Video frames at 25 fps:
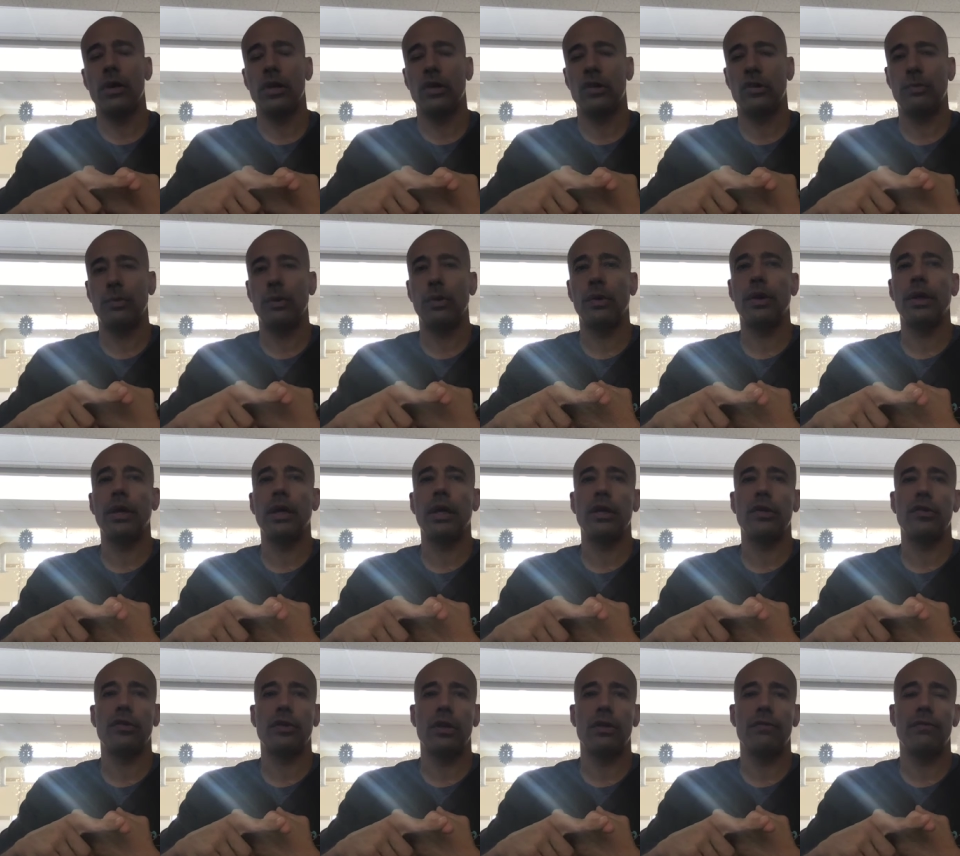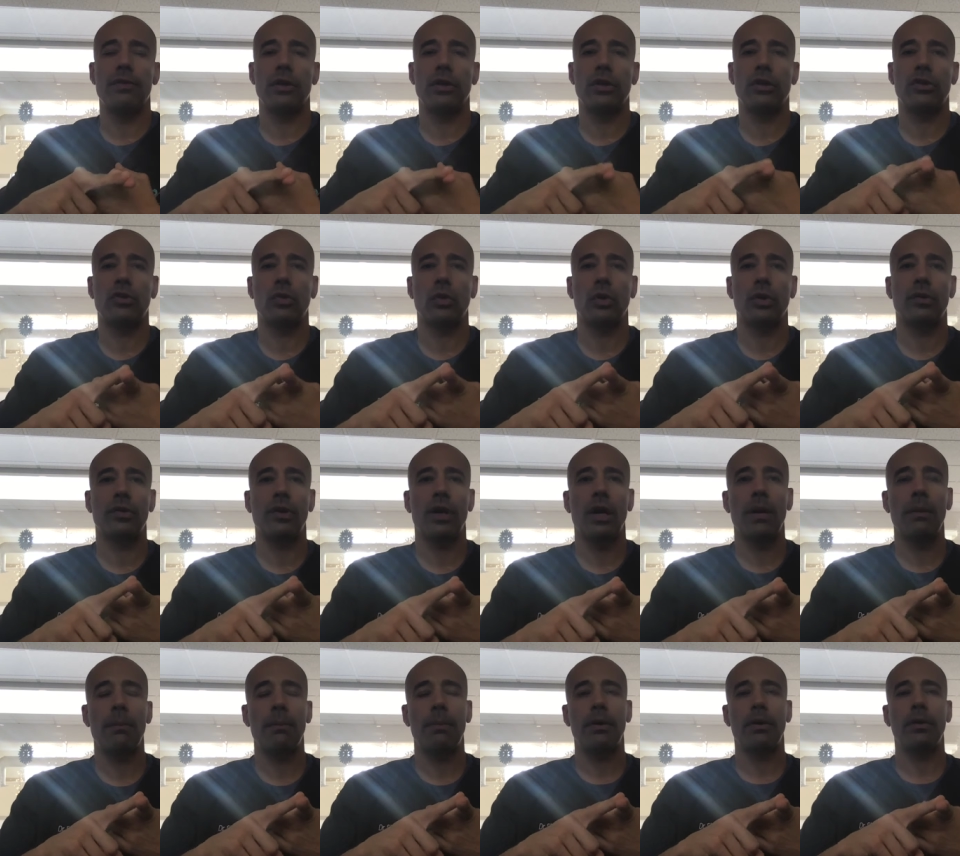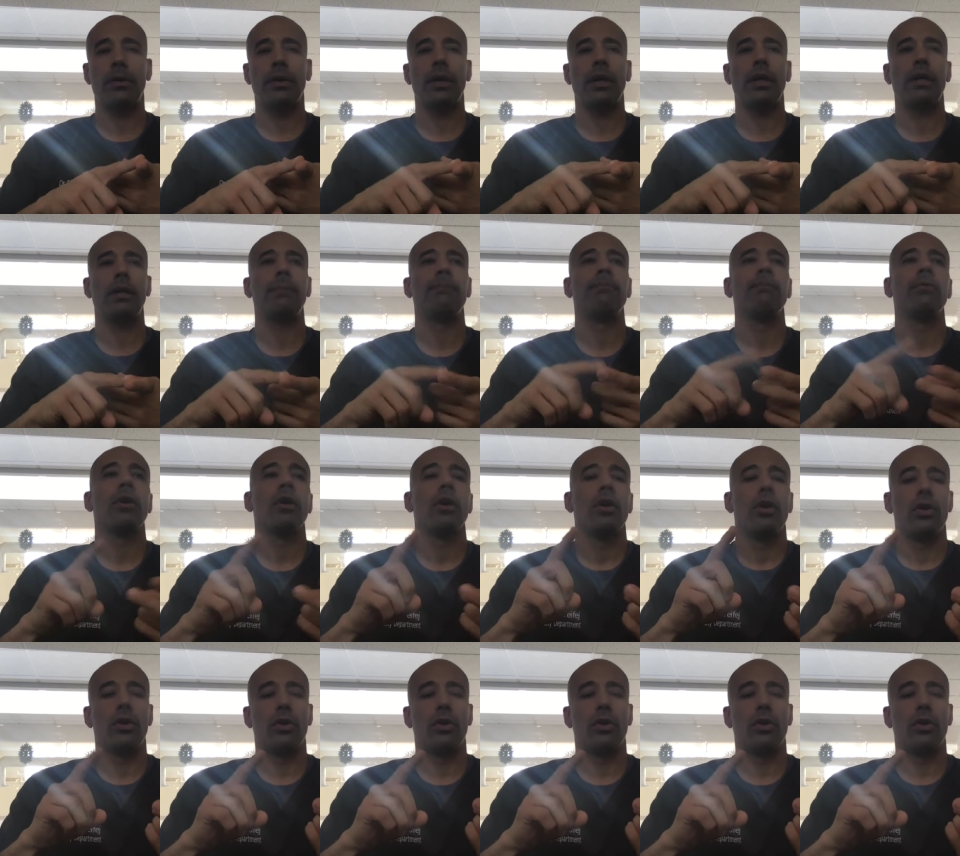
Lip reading: experience in a very short time period.